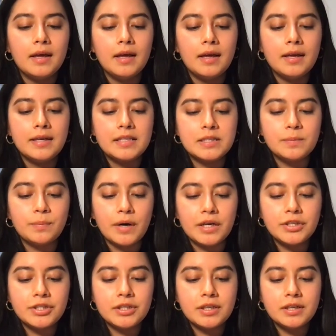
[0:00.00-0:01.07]

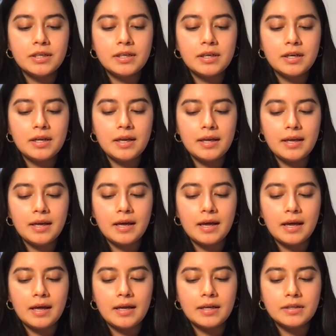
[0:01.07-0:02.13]
expression
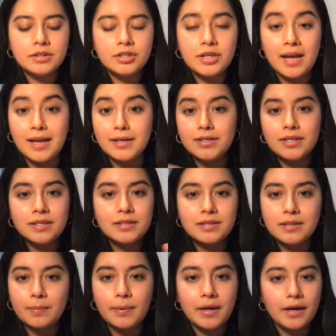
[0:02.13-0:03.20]
changes
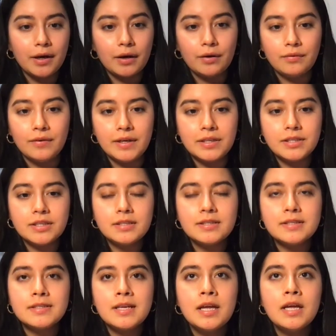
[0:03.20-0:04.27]
depending on
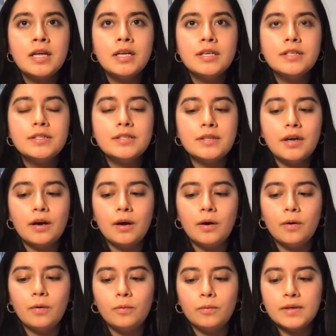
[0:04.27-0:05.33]
regions.
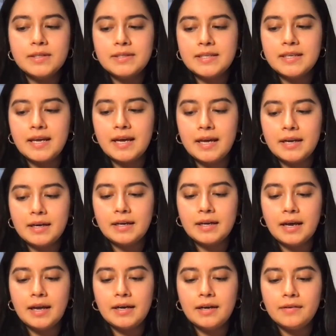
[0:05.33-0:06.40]
So once again,
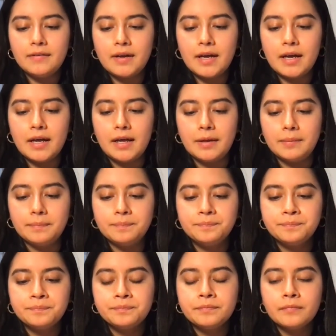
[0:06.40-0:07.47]
kind of
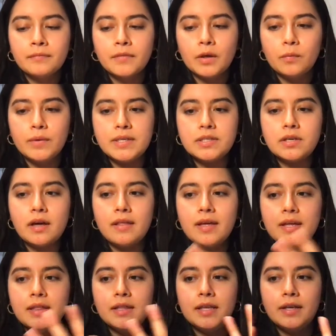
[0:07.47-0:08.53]
we saw that
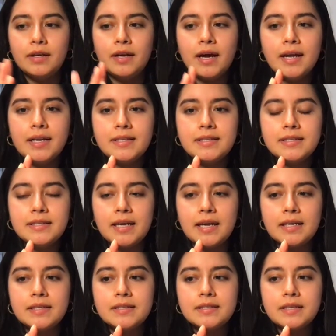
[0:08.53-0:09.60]
in the United
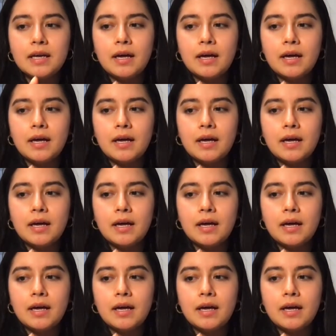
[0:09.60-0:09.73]
States,